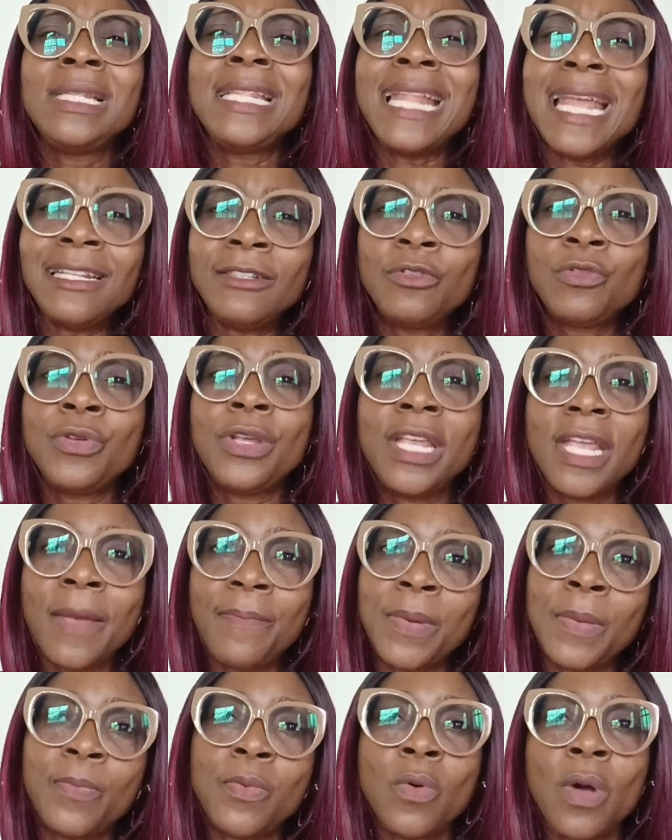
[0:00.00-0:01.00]
Learn to
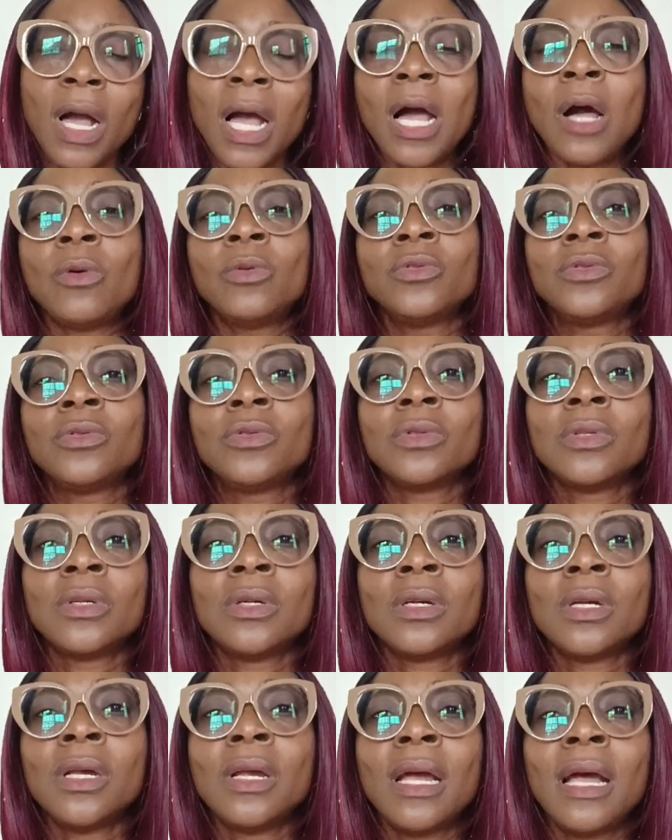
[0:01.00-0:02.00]
hear people out
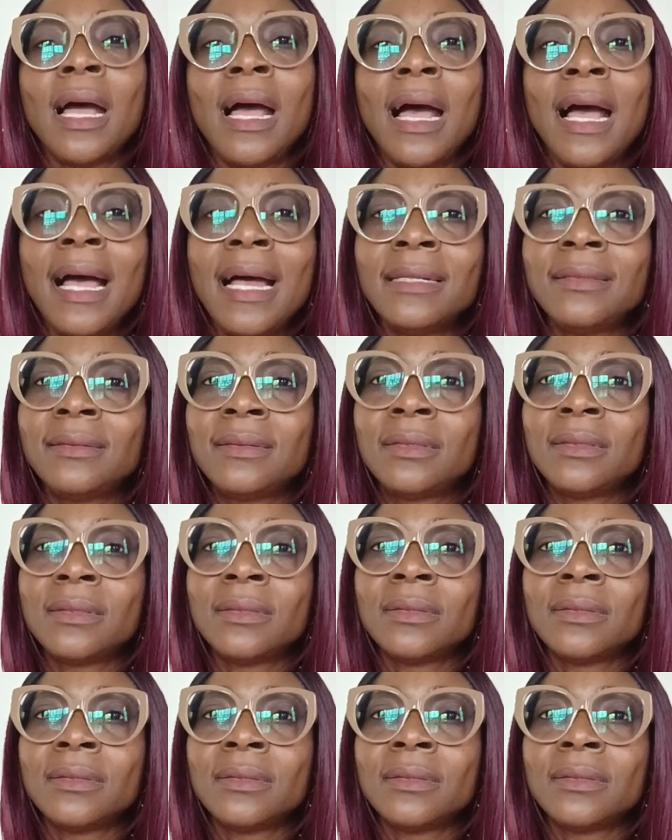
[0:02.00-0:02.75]
and